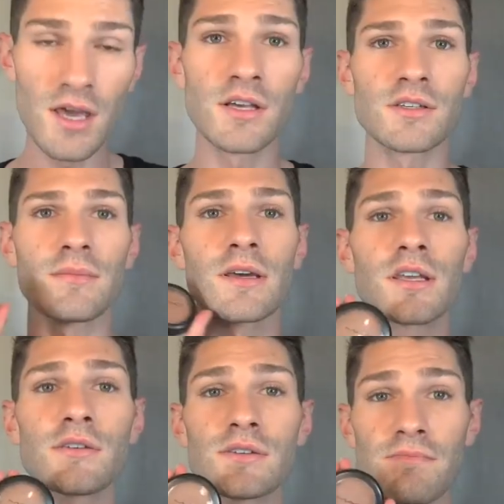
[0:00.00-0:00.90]
So I'm going
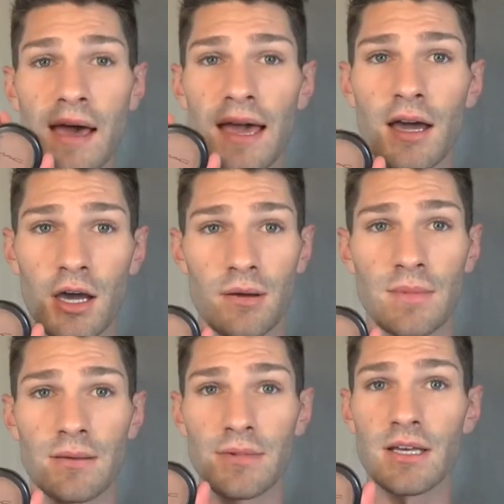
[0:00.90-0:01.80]
to use M.A.C
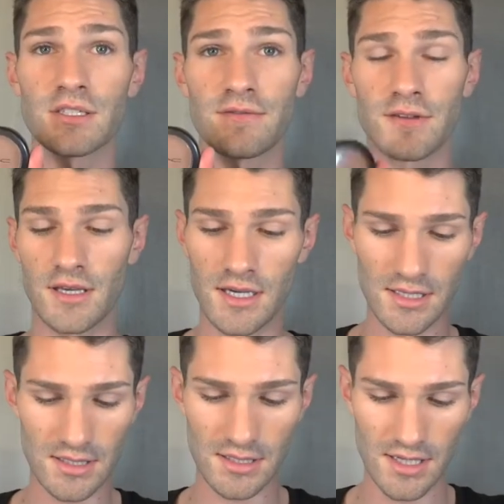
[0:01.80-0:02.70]
Harmony Blush for
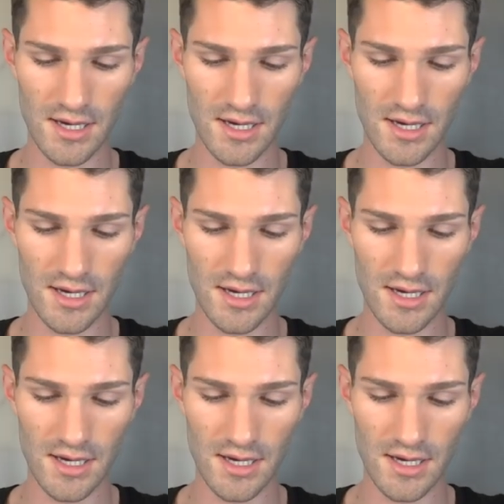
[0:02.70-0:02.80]
this.